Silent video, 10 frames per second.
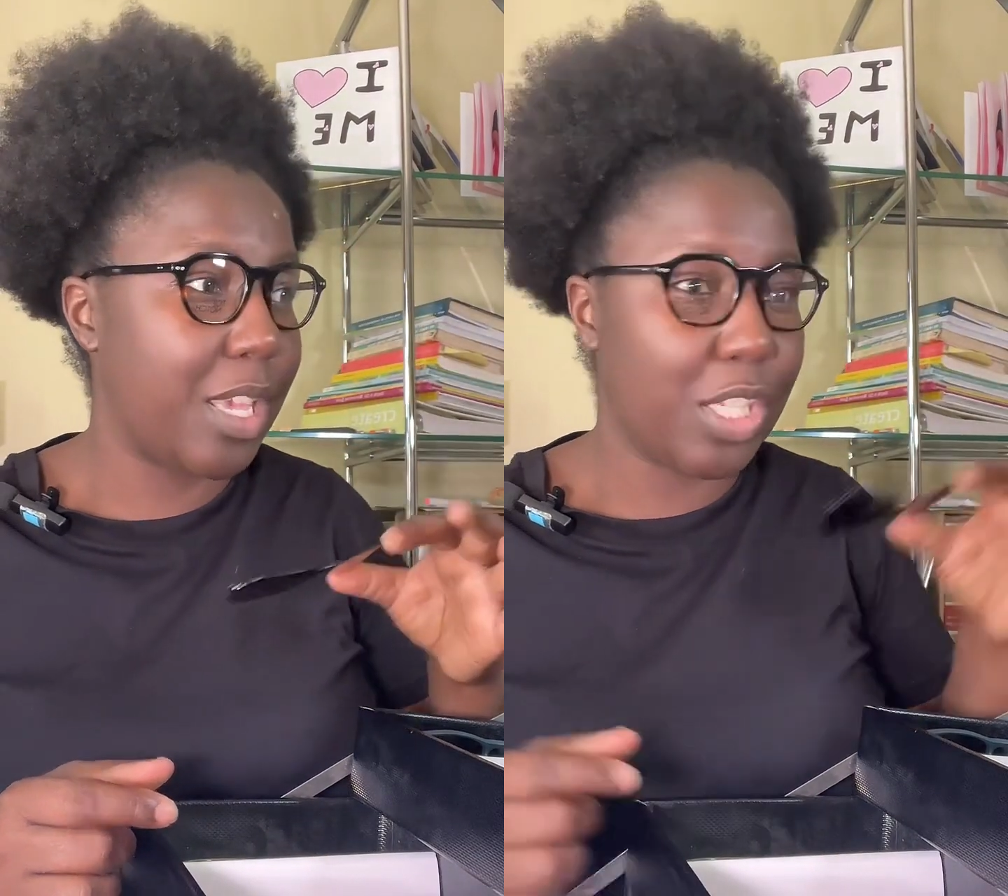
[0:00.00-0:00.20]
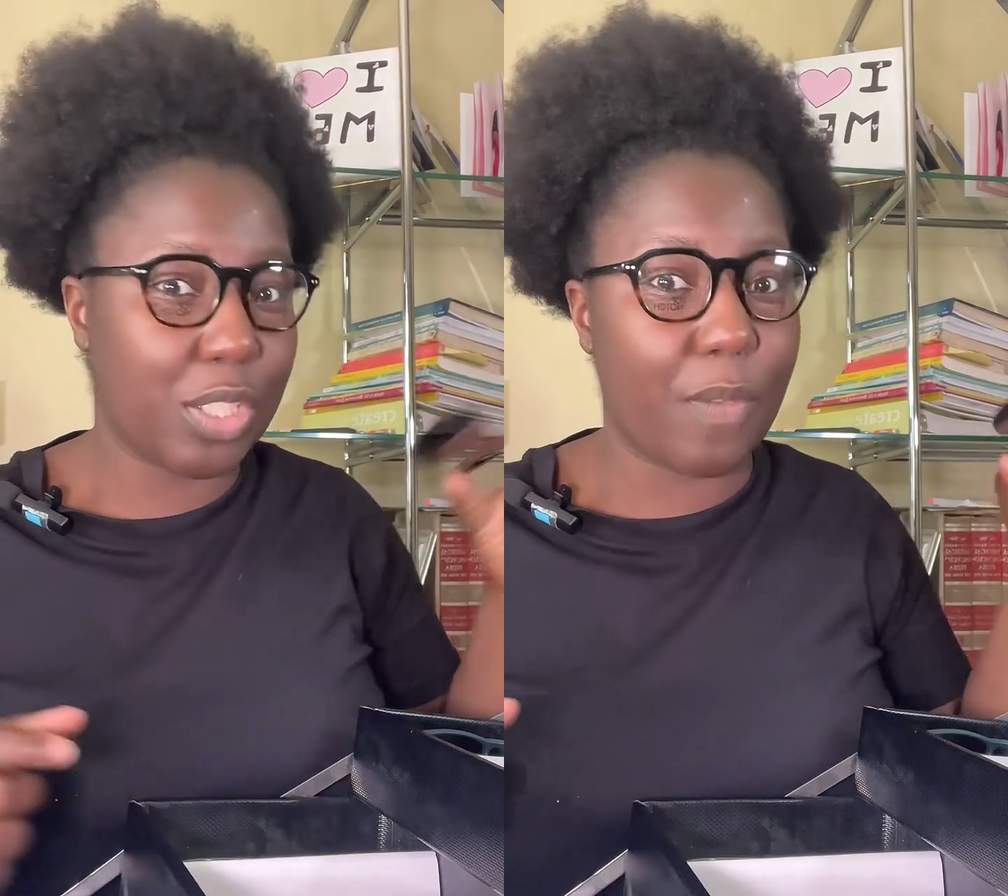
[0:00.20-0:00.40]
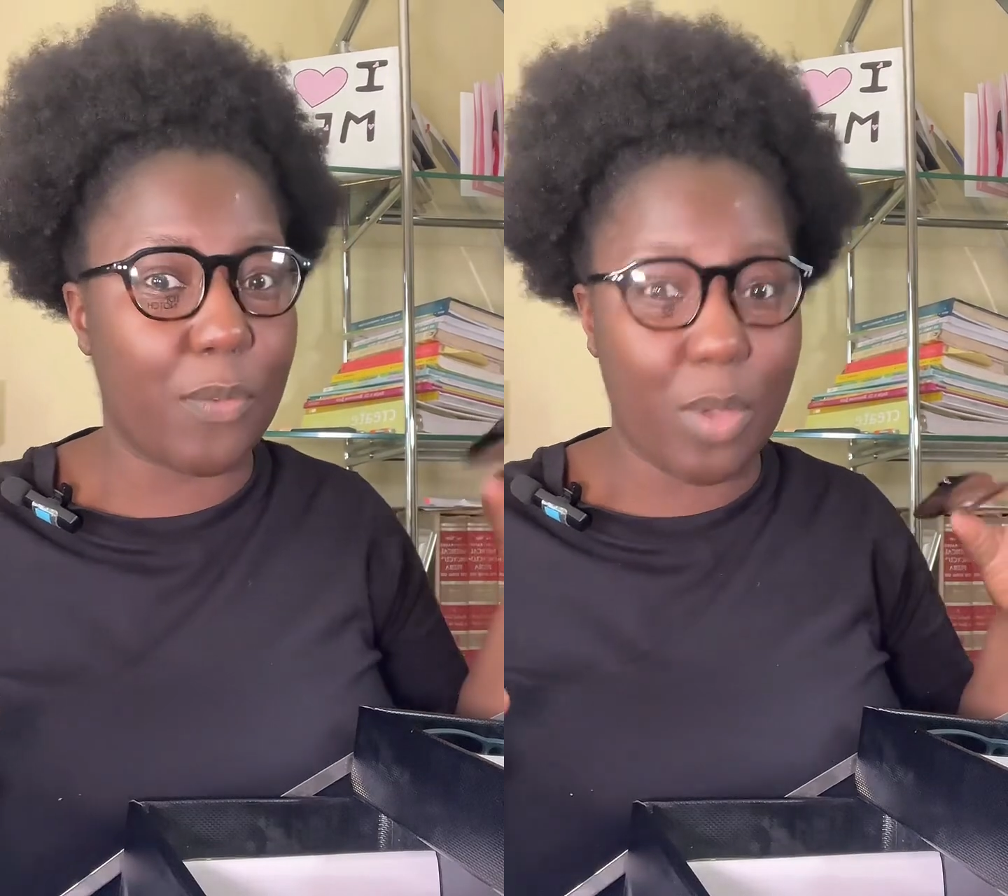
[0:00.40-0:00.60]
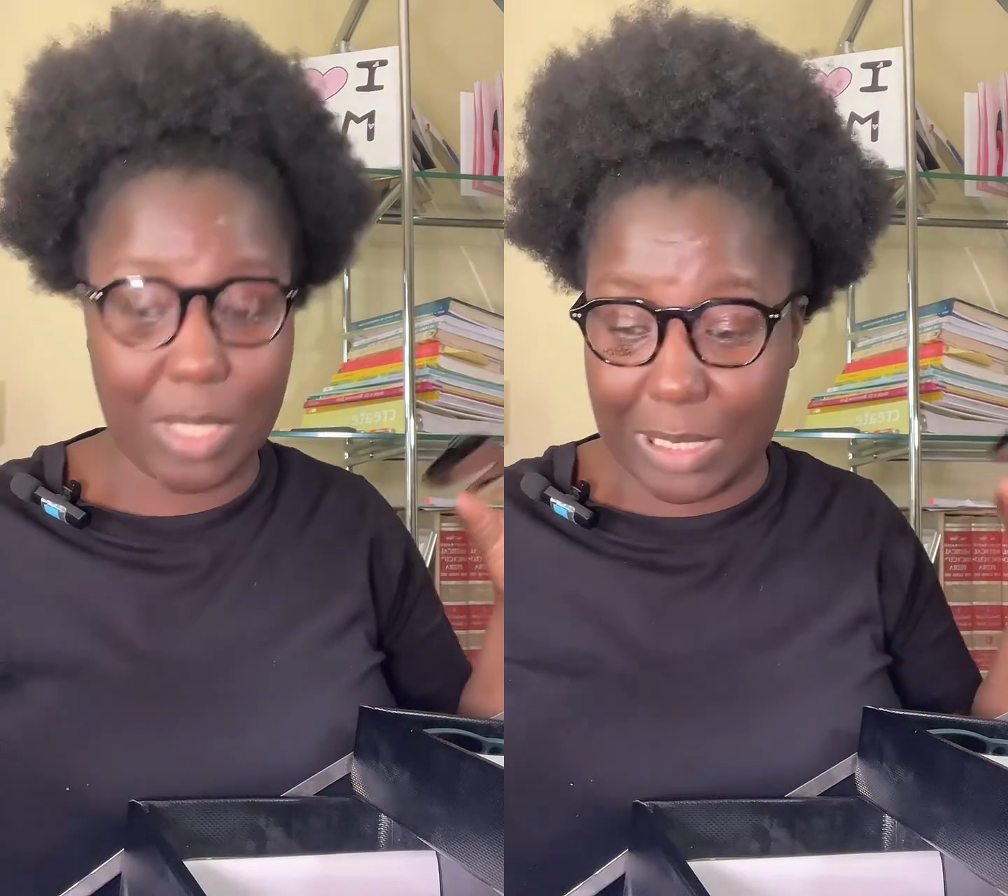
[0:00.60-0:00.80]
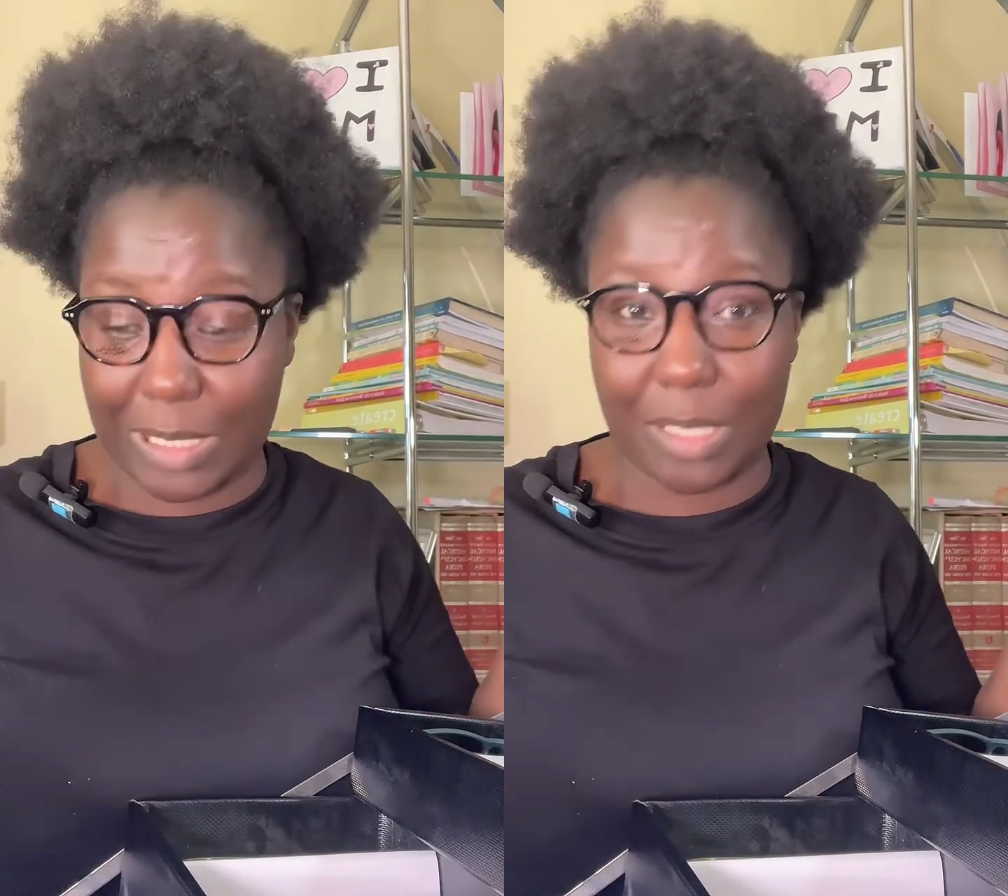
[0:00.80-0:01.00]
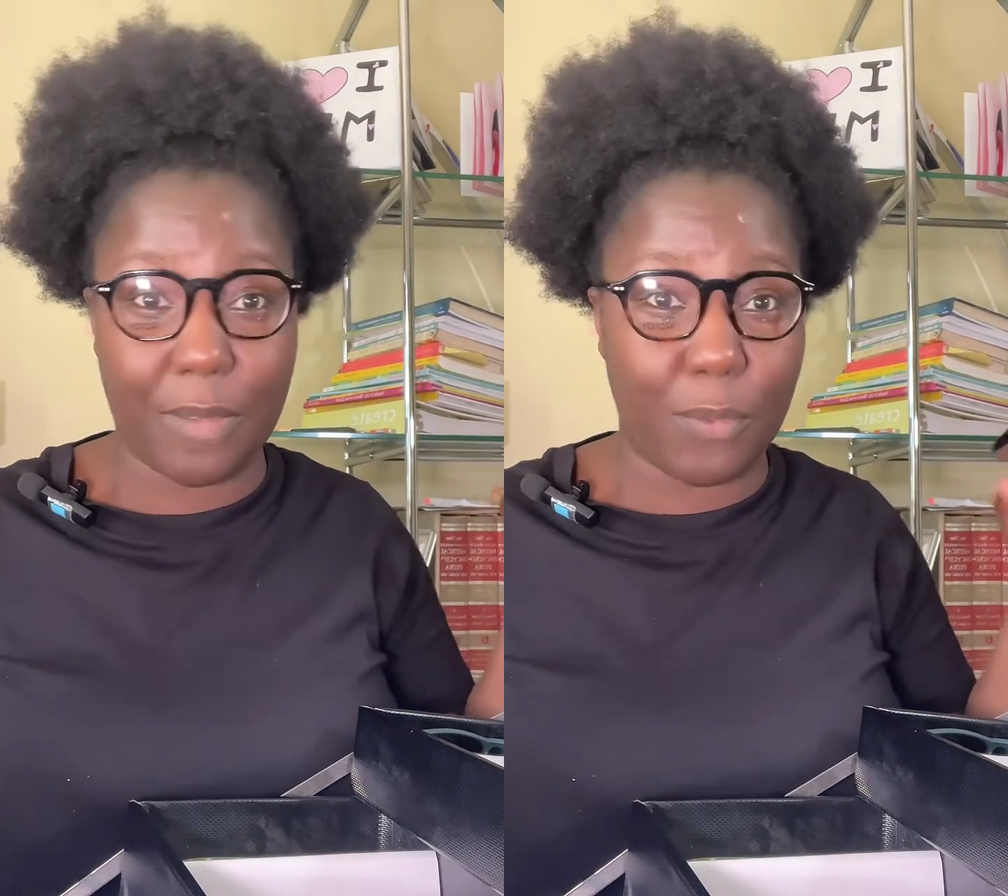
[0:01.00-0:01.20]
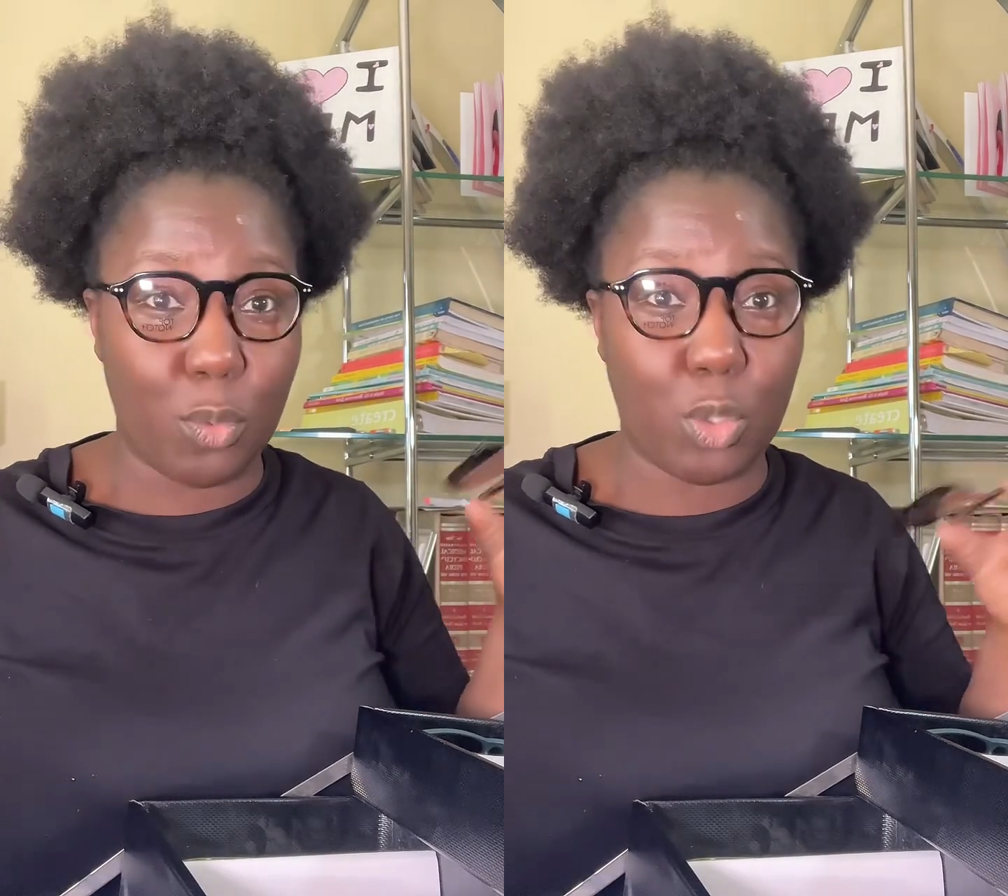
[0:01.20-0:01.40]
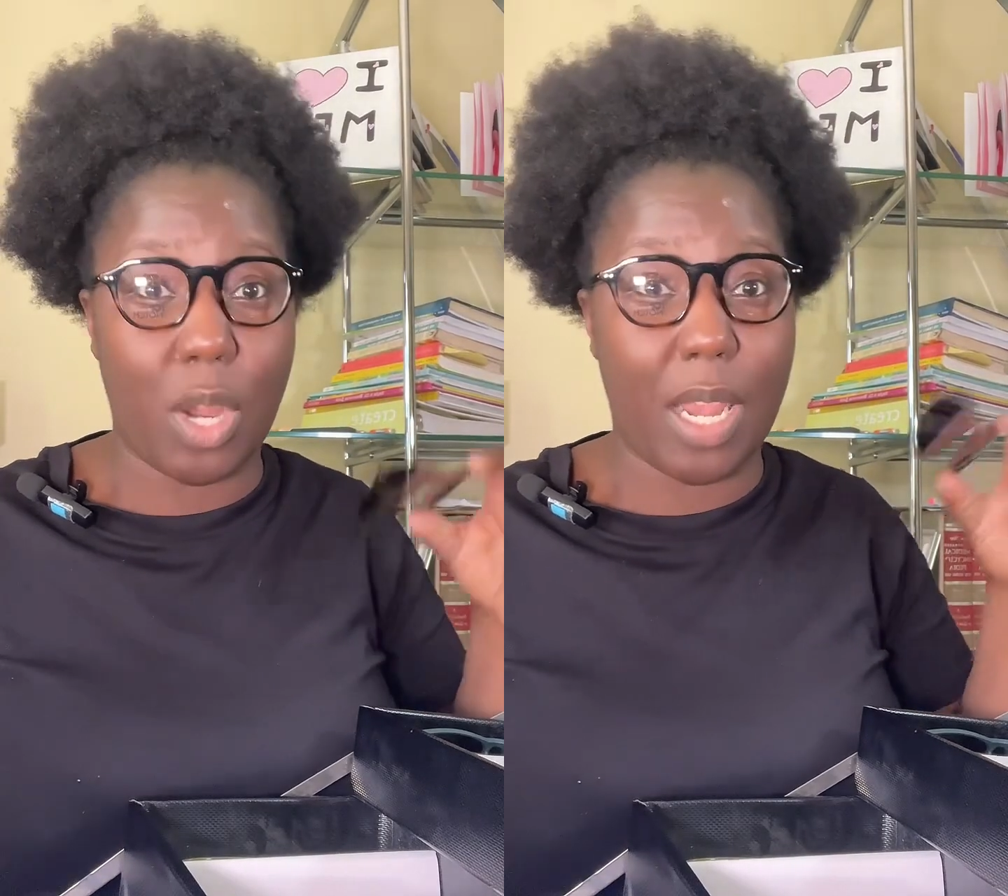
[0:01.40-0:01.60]
So if you
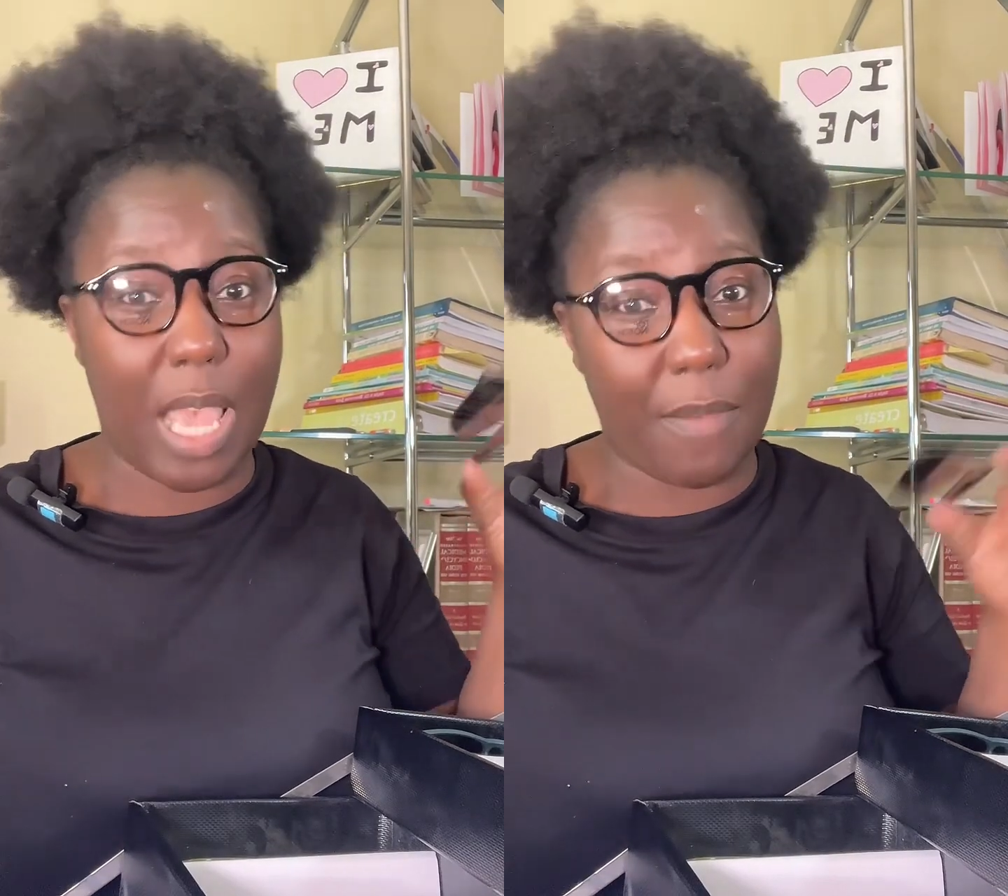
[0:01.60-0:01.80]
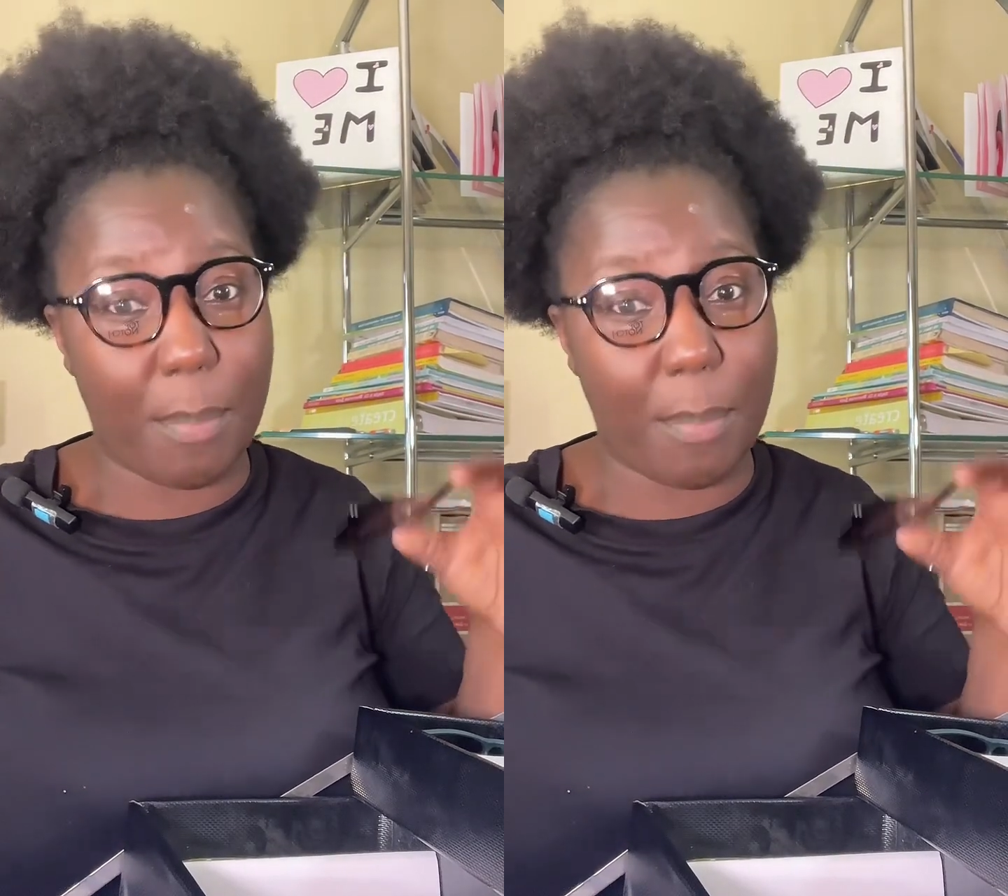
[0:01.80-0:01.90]
trying to have a